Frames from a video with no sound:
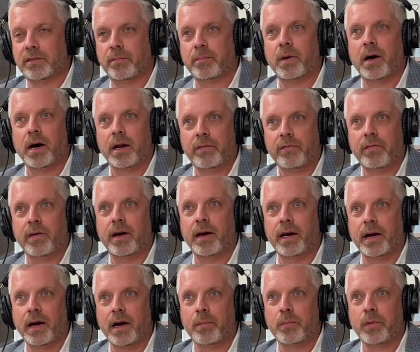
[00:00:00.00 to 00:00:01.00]
of
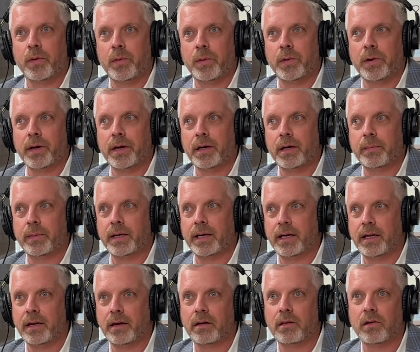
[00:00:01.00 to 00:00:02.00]
modifying our program and
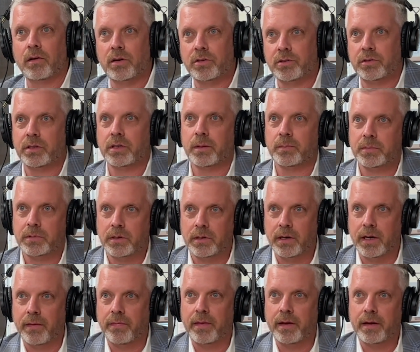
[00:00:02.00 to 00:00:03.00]
getting a larger dumpster
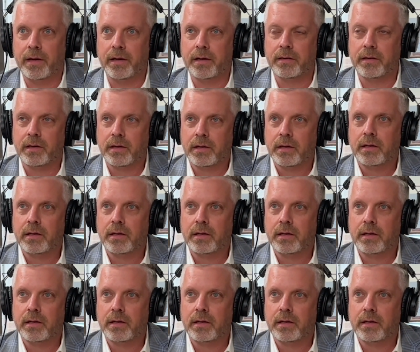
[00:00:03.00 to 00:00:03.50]
out there,